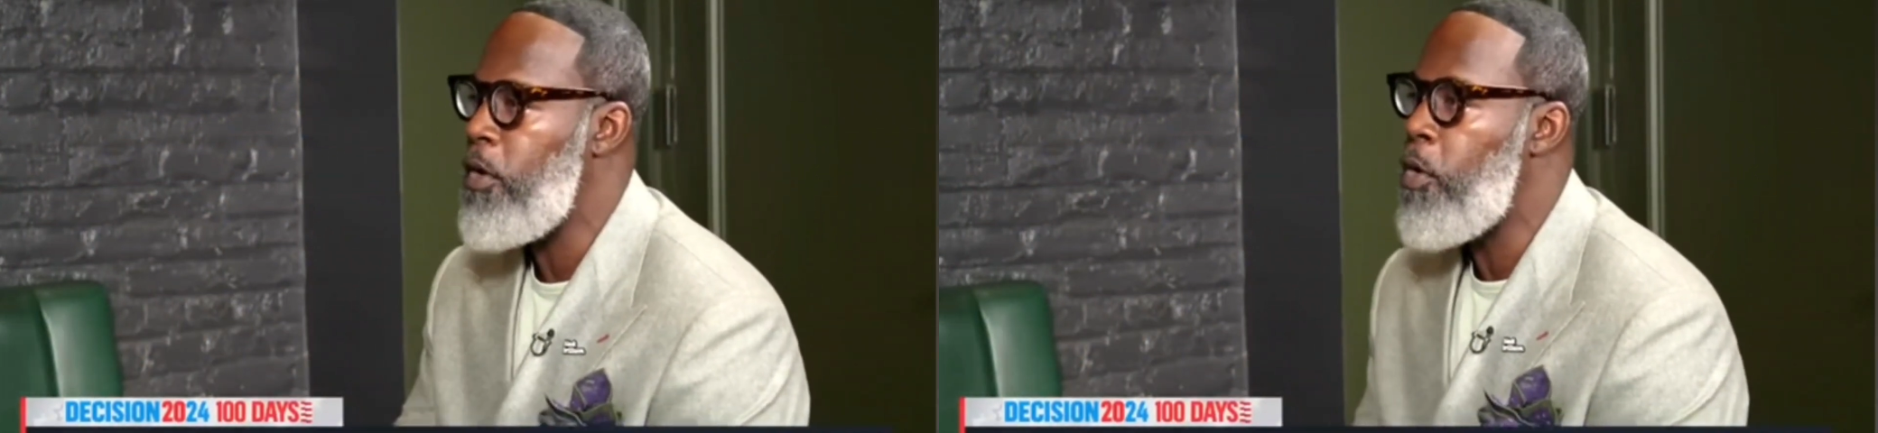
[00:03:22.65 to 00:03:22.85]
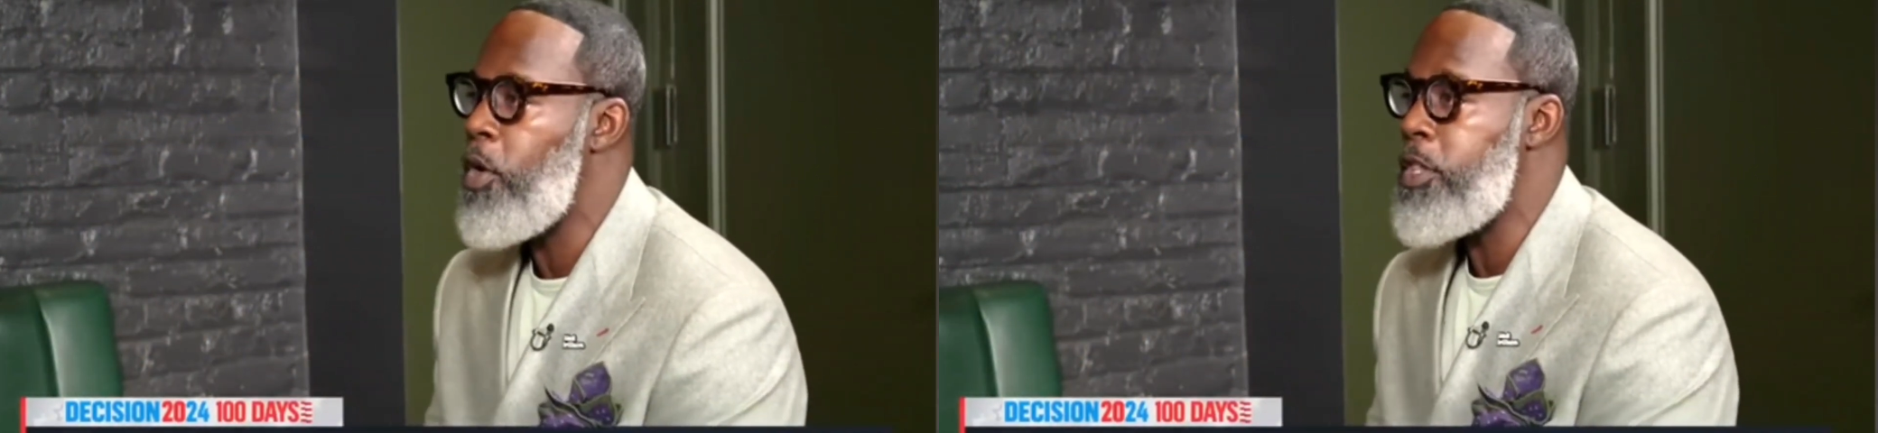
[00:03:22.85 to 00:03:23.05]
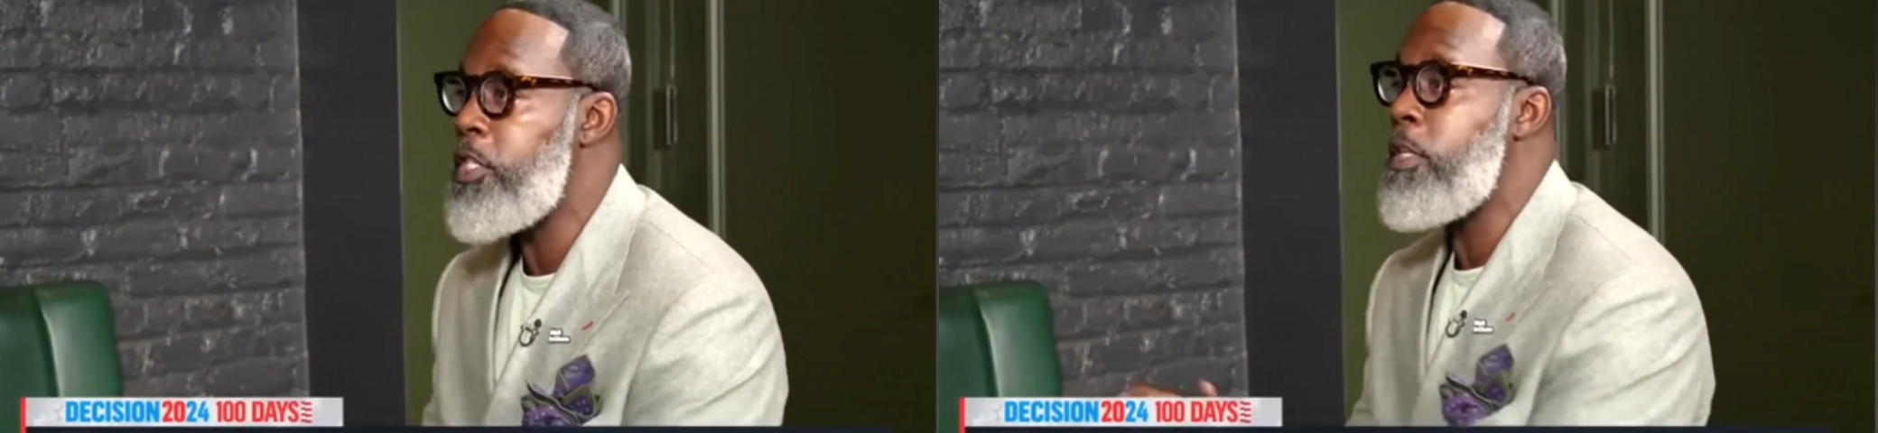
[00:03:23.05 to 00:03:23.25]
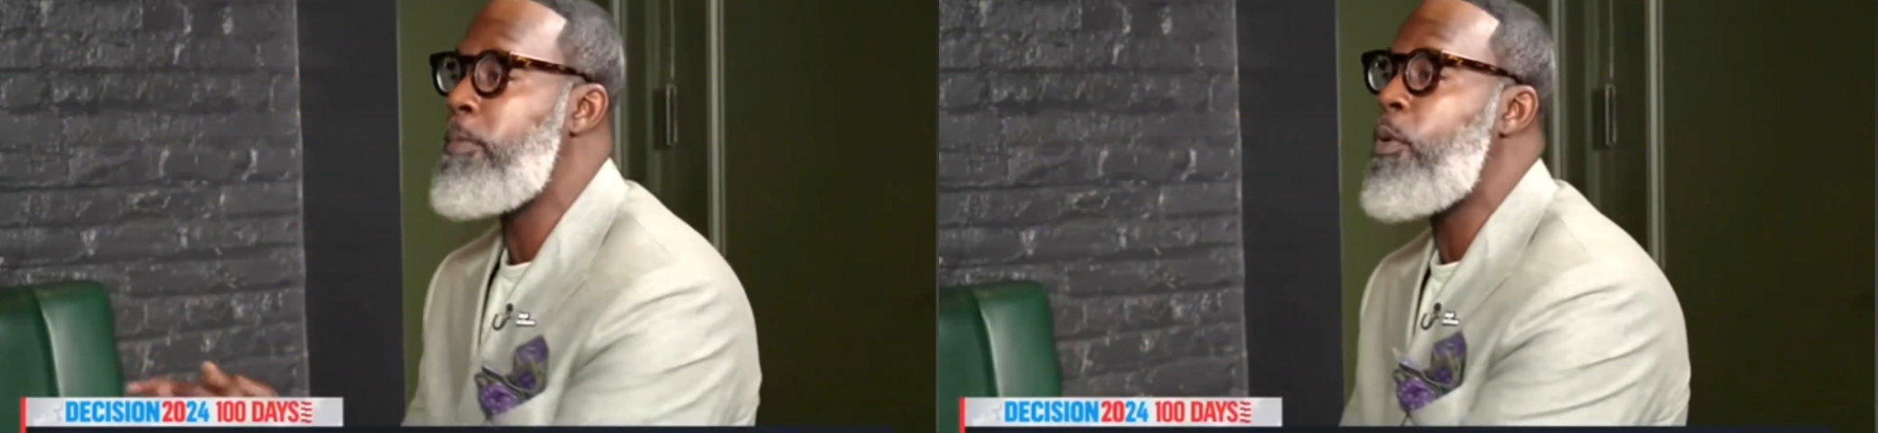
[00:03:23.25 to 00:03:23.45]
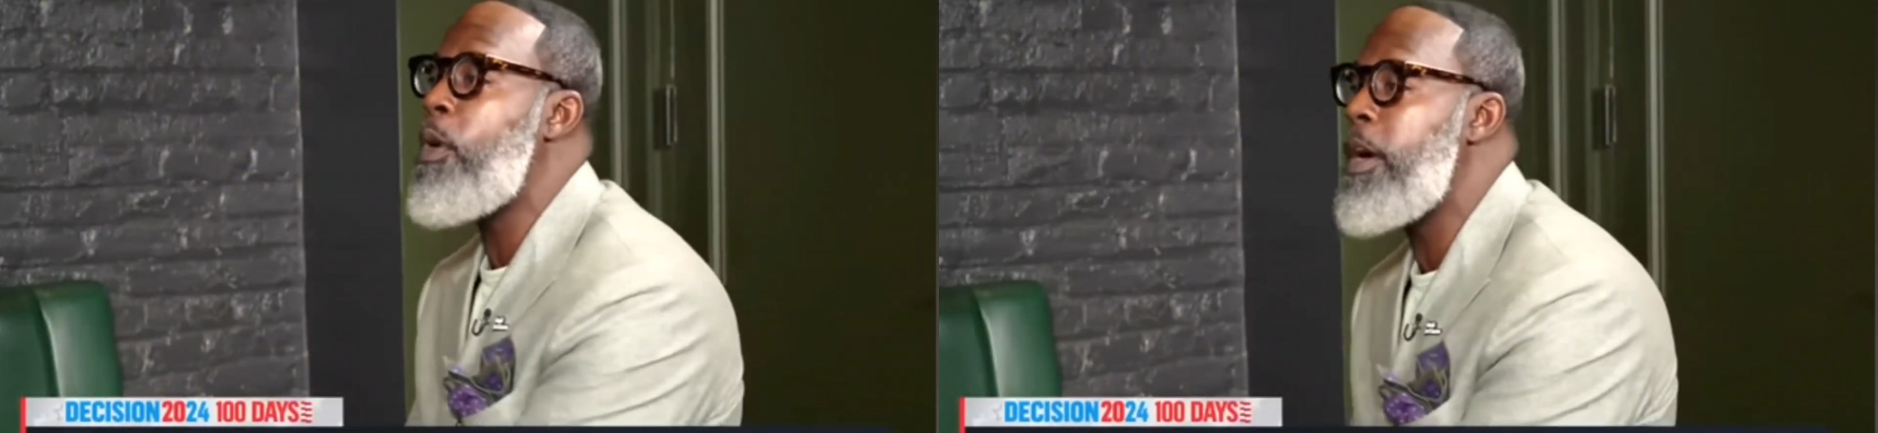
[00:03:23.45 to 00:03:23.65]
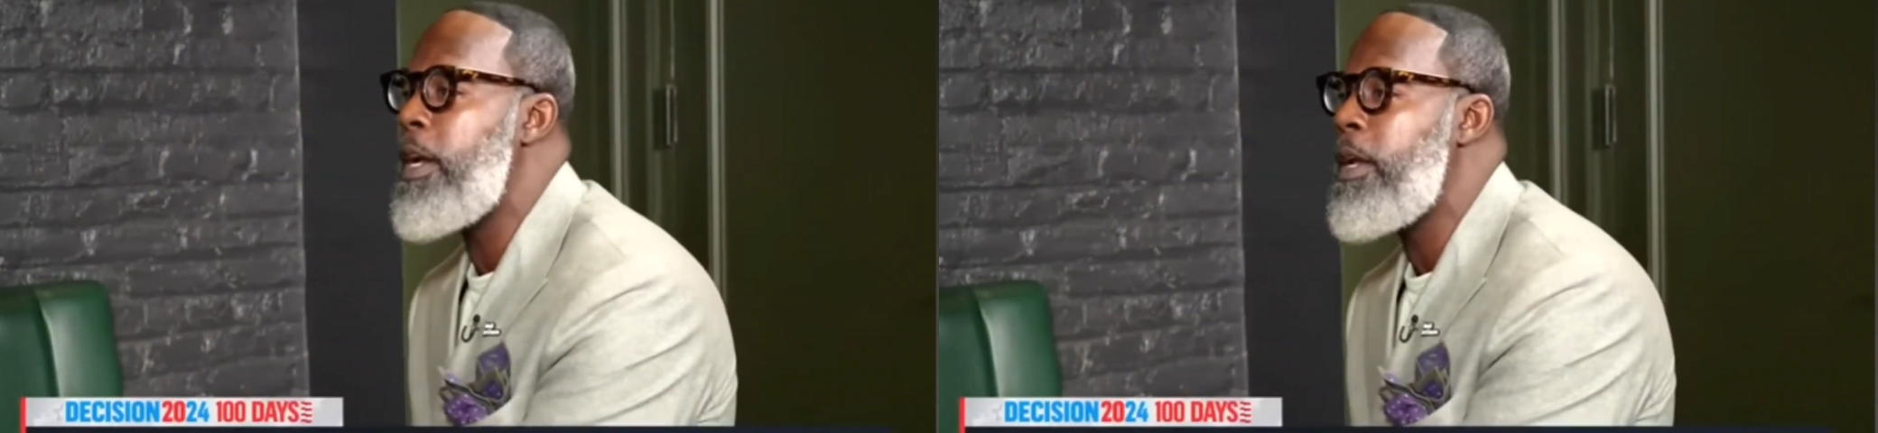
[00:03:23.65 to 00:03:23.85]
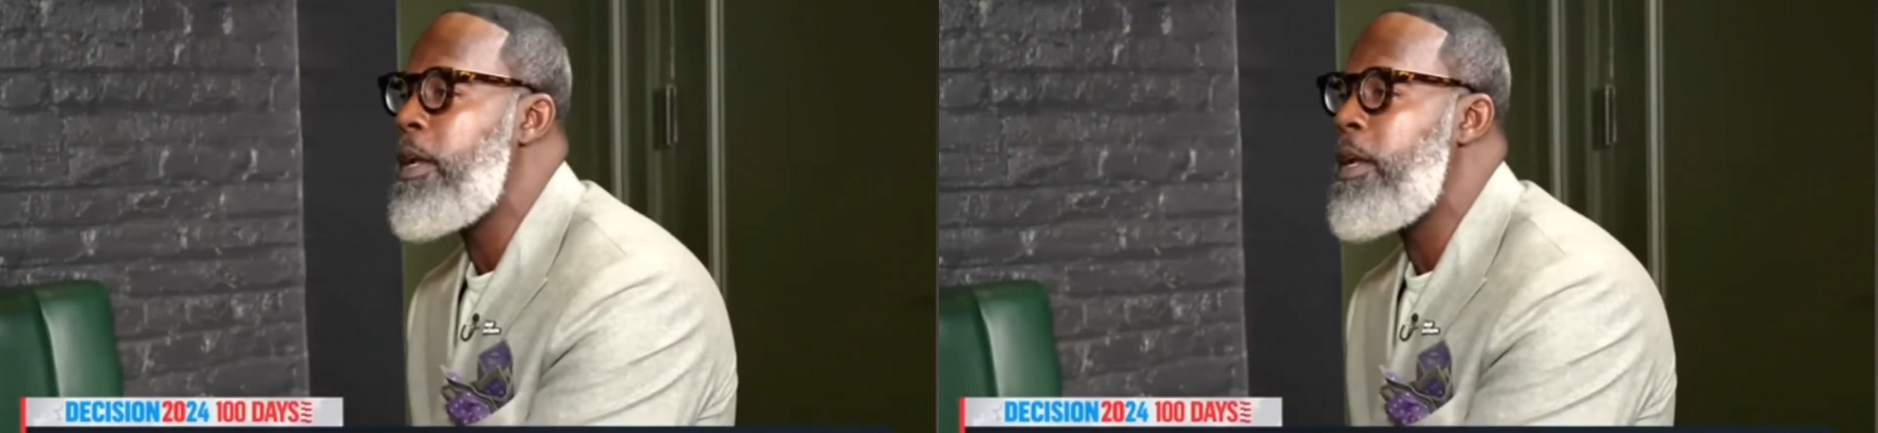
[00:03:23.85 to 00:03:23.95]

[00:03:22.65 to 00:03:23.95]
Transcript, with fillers: or the support